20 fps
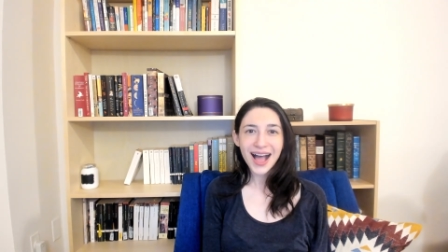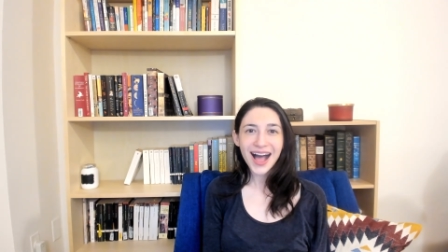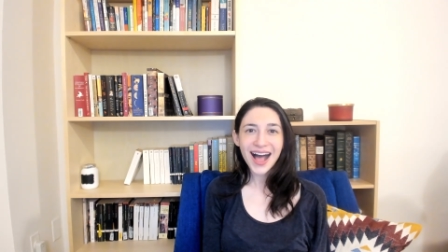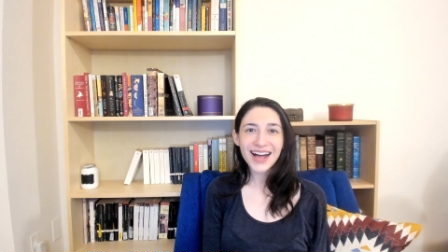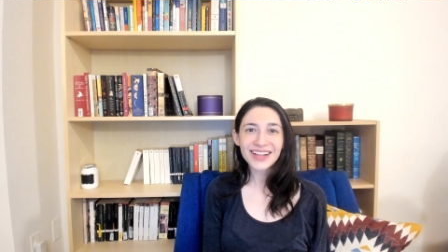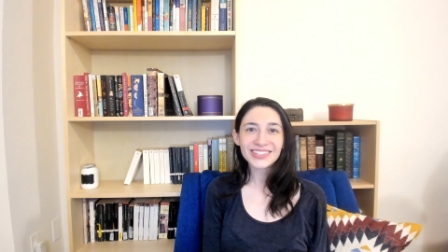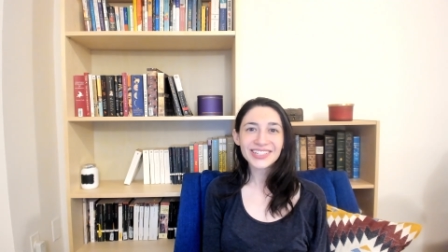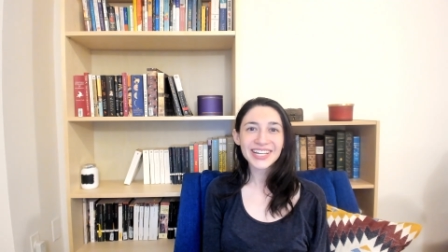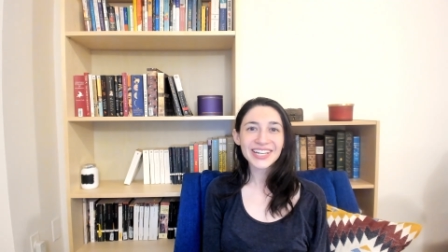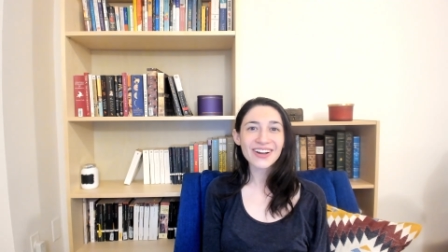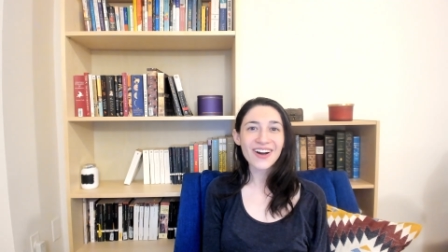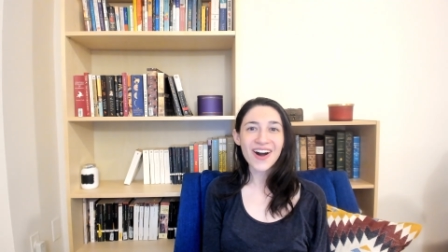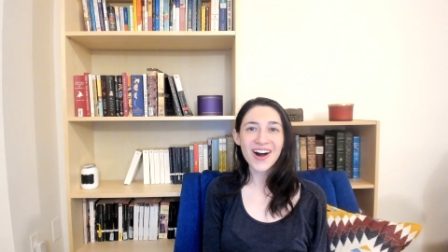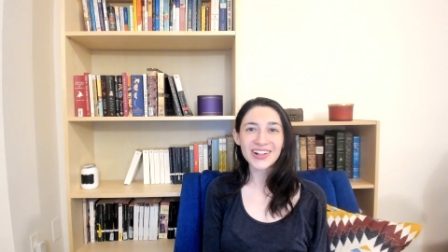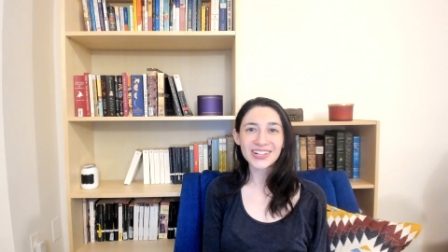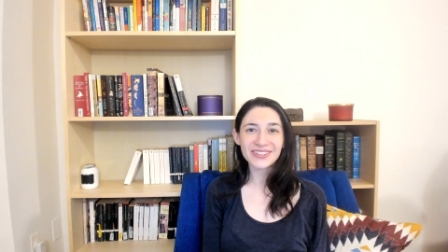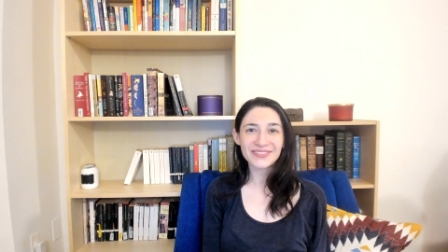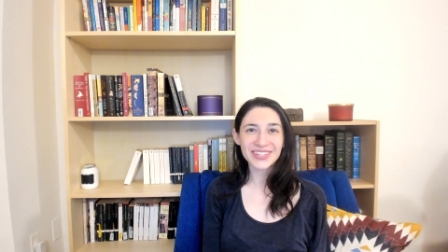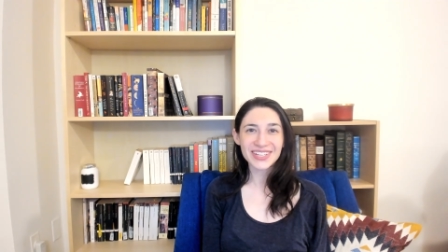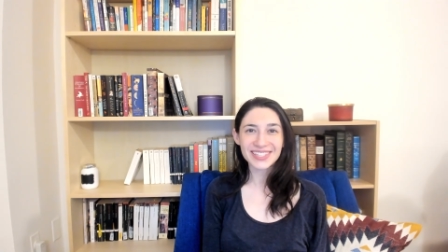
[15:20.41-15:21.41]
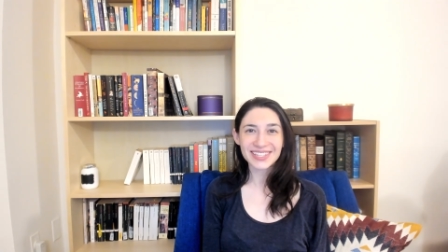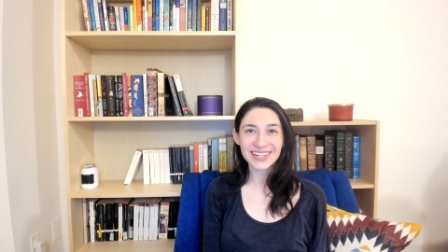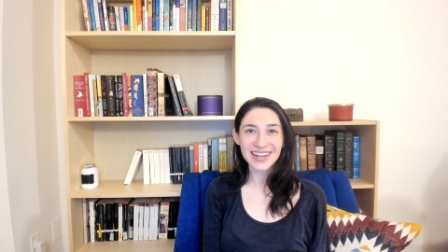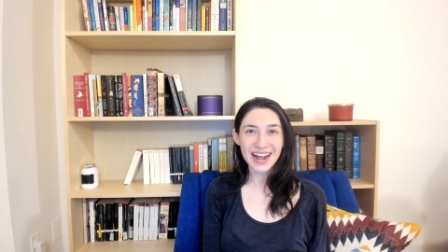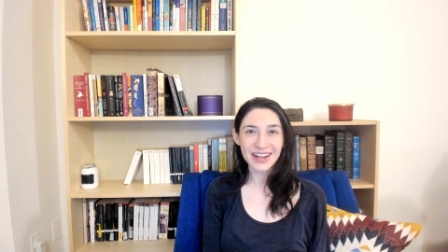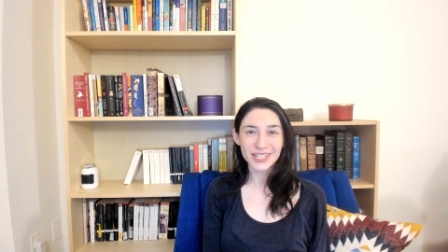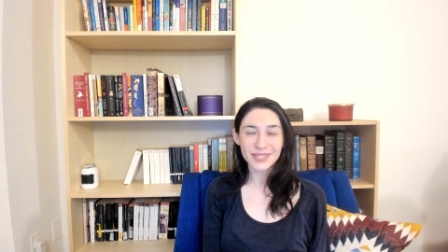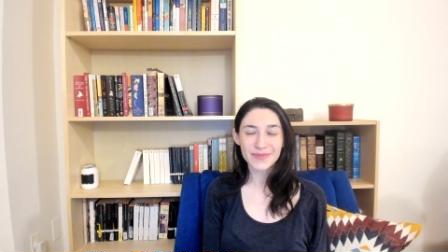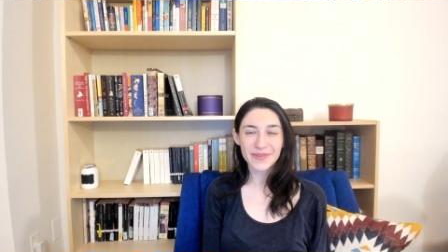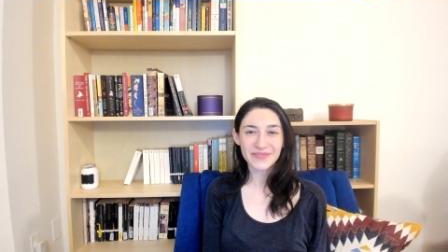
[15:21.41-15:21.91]
I'll link all of these
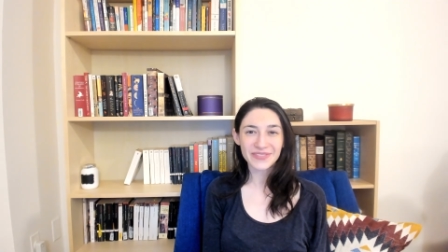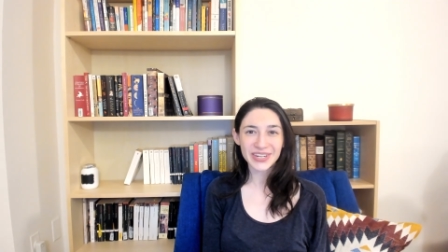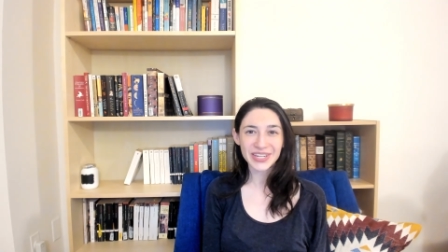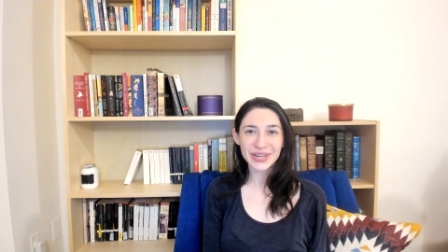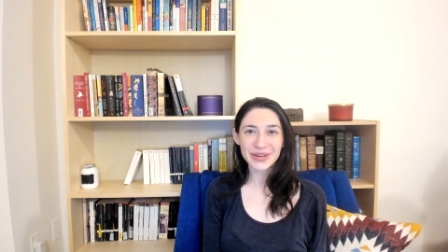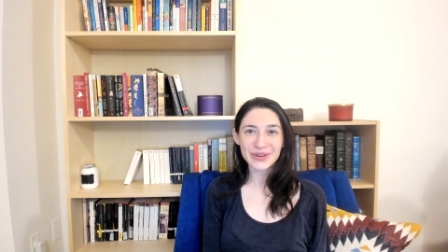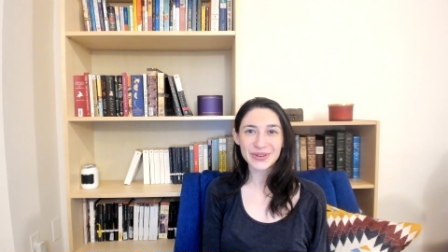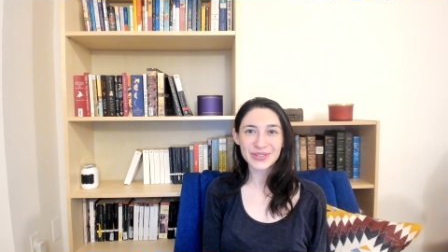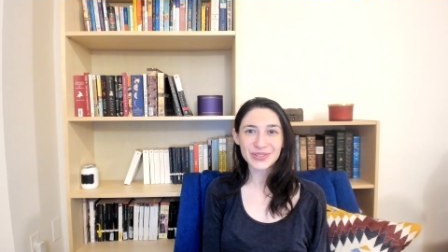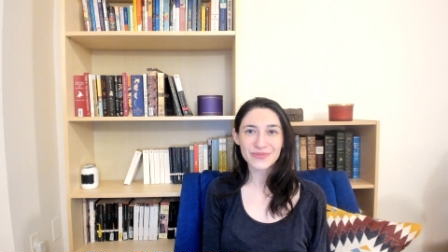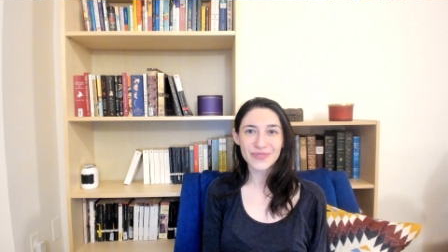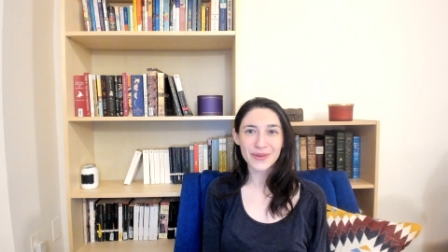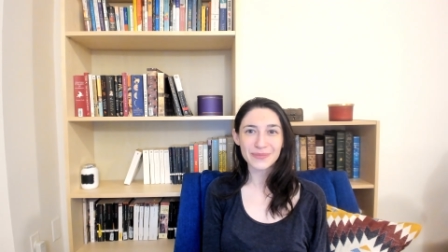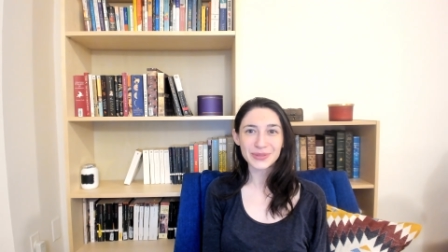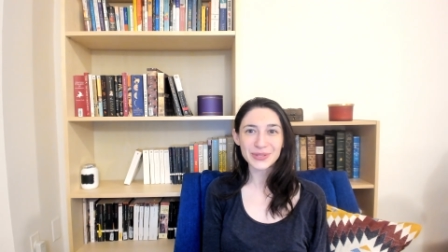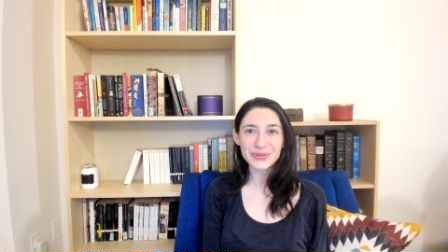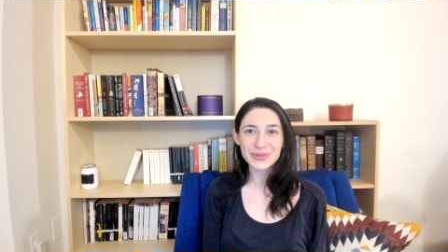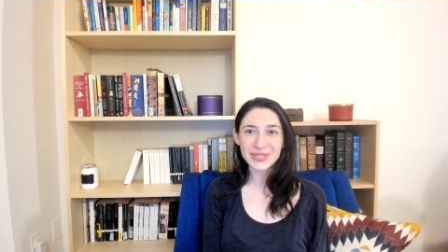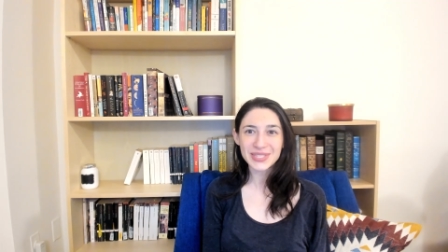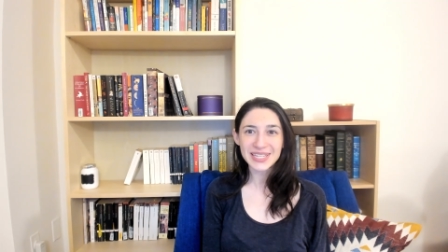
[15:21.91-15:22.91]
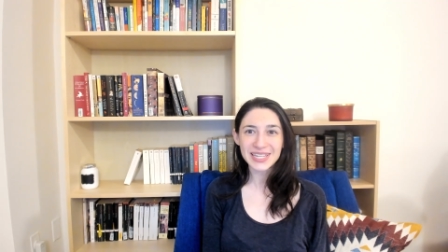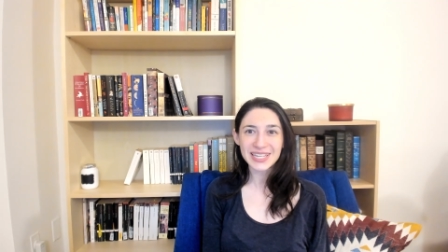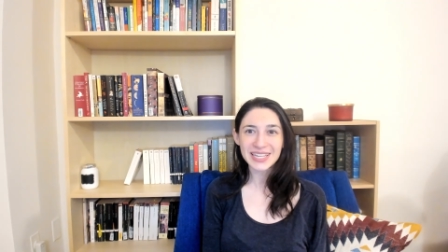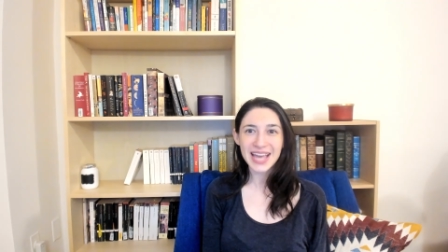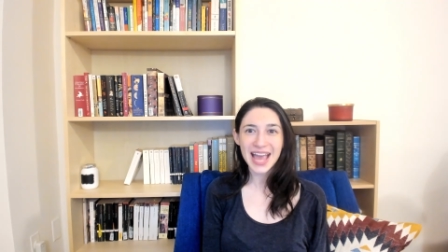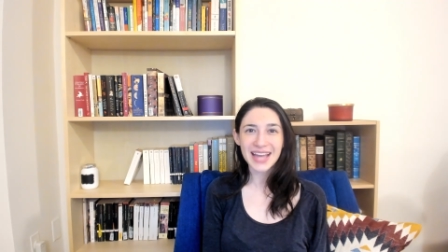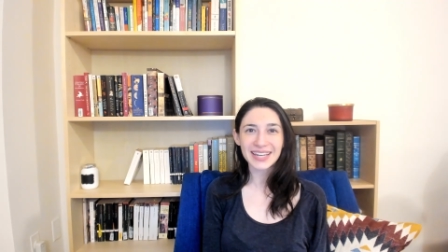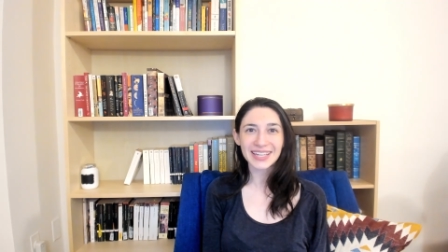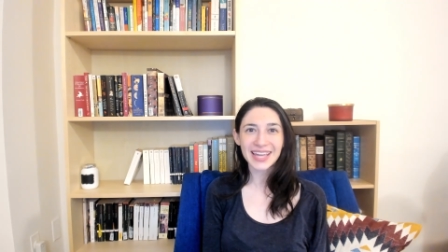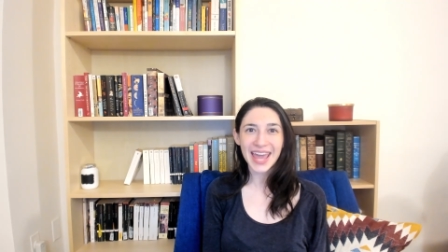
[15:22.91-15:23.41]
announcement videos from
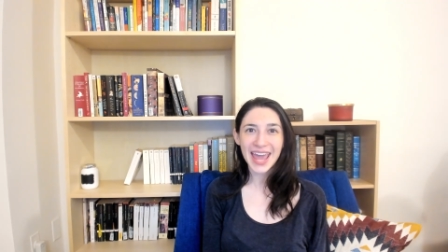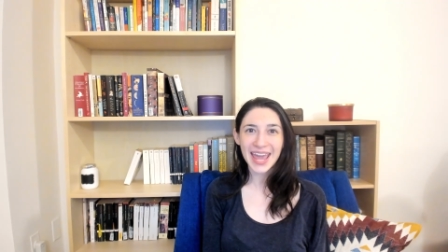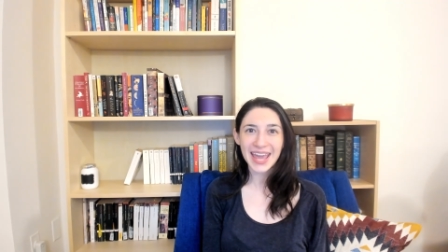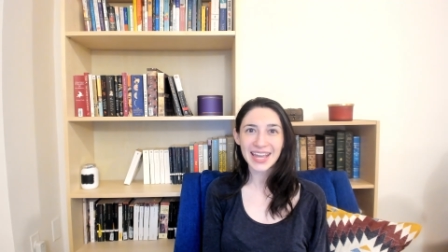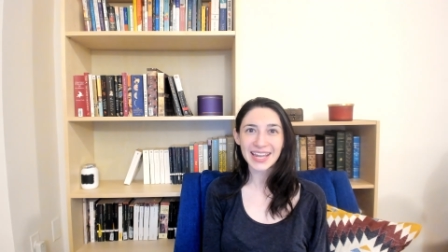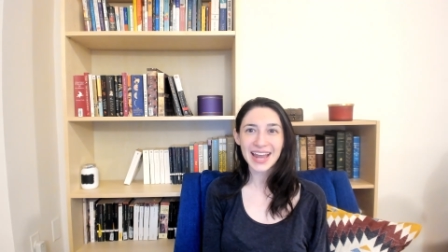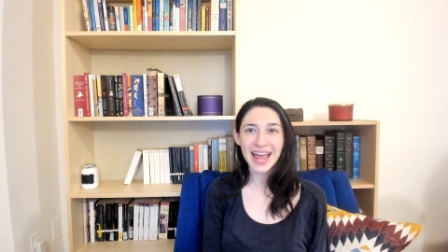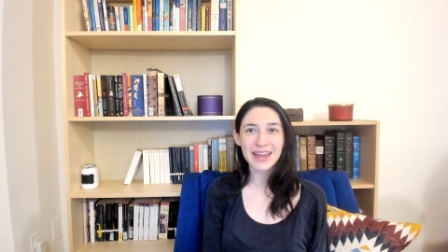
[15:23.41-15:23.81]
Lucy and Kate